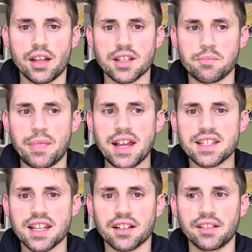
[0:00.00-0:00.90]
is
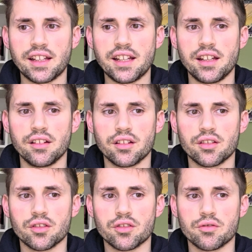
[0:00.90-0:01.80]
basically
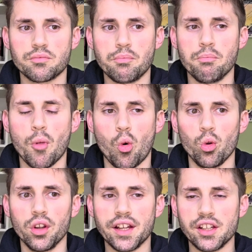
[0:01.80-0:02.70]

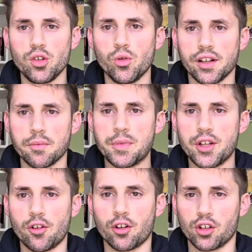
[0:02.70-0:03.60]
molding you into
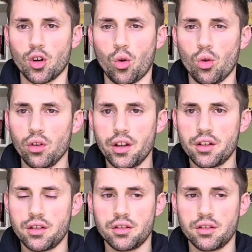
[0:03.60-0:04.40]
pure gold,